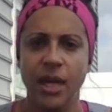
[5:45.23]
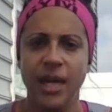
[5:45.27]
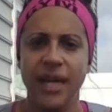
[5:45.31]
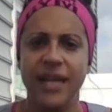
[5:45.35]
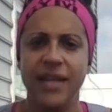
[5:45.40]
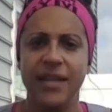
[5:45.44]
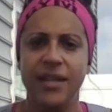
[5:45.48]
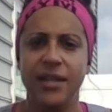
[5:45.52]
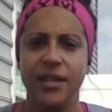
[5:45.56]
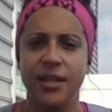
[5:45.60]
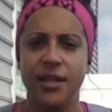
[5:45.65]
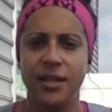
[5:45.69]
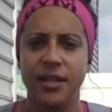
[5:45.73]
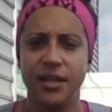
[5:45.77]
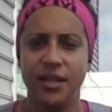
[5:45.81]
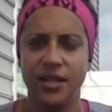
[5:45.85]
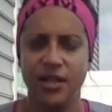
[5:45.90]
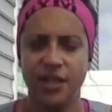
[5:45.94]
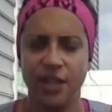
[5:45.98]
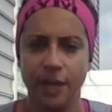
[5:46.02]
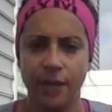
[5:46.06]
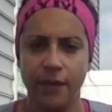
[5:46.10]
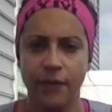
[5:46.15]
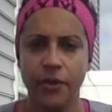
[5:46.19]
is to
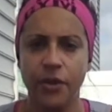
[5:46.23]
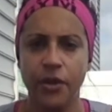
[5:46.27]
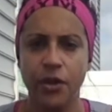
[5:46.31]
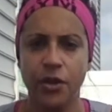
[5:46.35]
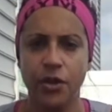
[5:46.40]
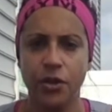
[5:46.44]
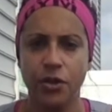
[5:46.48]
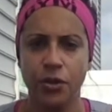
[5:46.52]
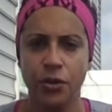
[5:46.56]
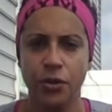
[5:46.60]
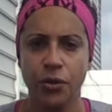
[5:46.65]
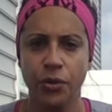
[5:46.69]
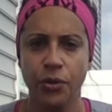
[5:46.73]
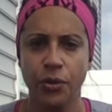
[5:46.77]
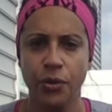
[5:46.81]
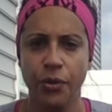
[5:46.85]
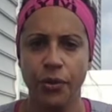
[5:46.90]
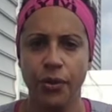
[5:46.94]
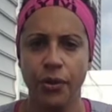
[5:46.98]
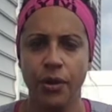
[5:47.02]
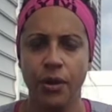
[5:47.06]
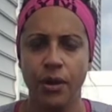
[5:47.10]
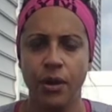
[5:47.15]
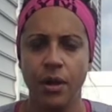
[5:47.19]
discover your truth,